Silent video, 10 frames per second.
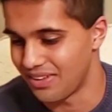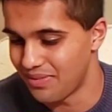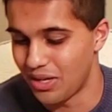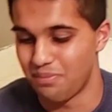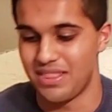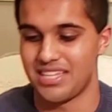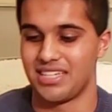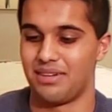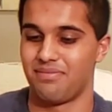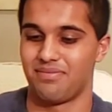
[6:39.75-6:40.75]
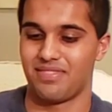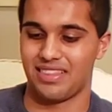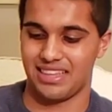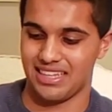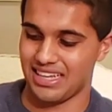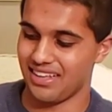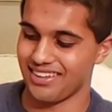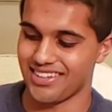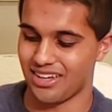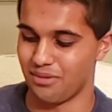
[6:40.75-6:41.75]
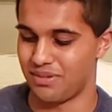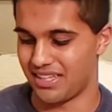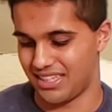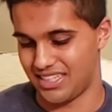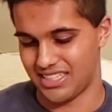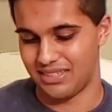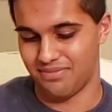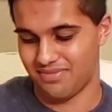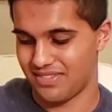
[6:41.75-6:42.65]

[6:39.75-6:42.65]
me open this up. I like opening these up.